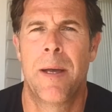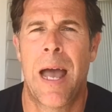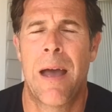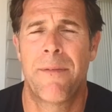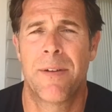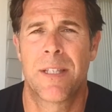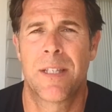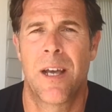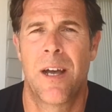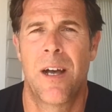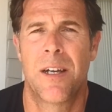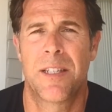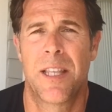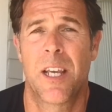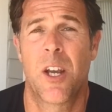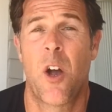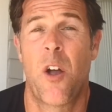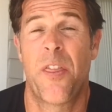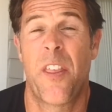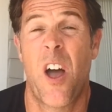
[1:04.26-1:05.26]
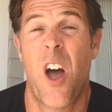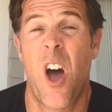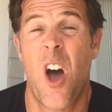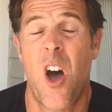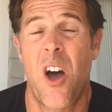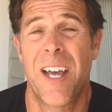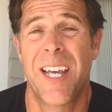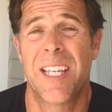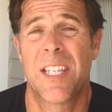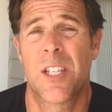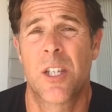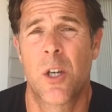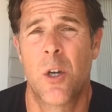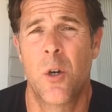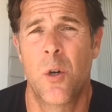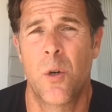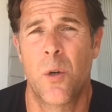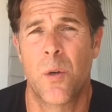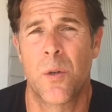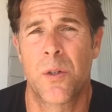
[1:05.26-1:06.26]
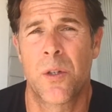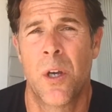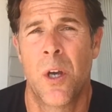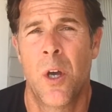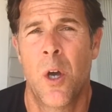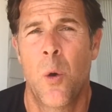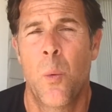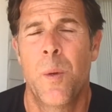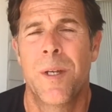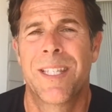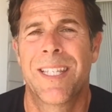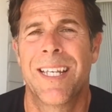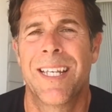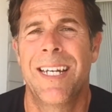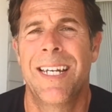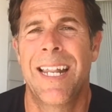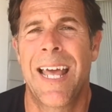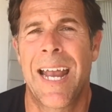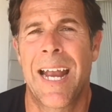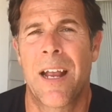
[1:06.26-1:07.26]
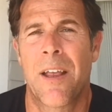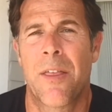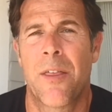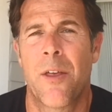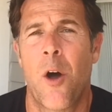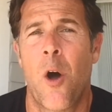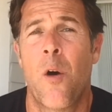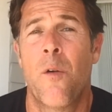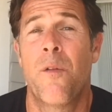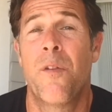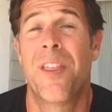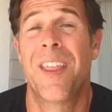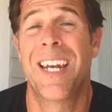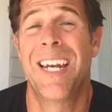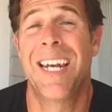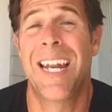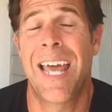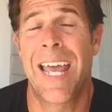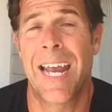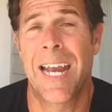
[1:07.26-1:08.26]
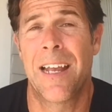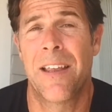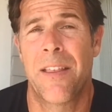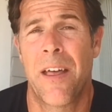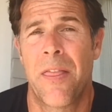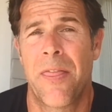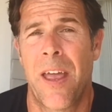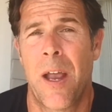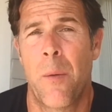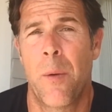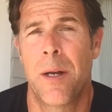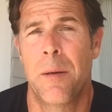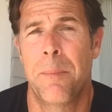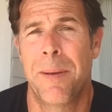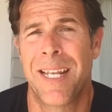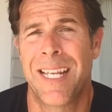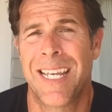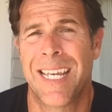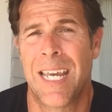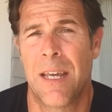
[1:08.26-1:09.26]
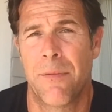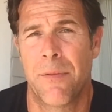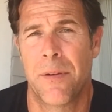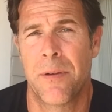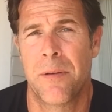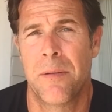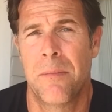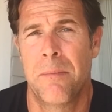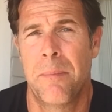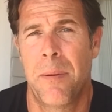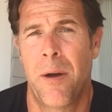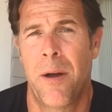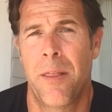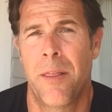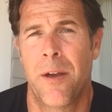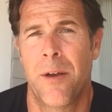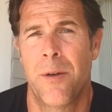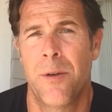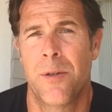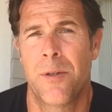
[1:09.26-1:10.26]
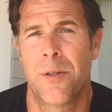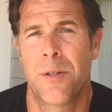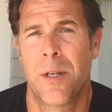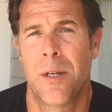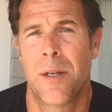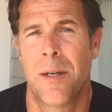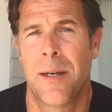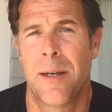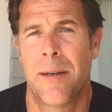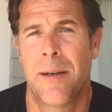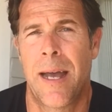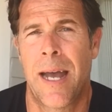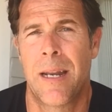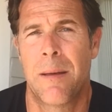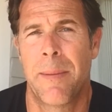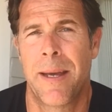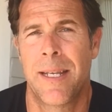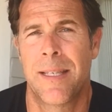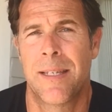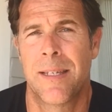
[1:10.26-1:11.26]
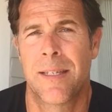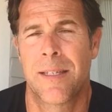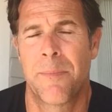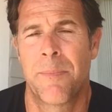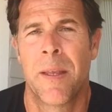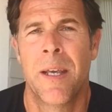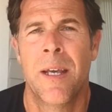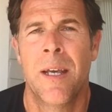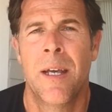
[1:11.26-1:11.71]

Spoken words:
avatars that got the highest scores was the length of the leg that they had been given by those animators.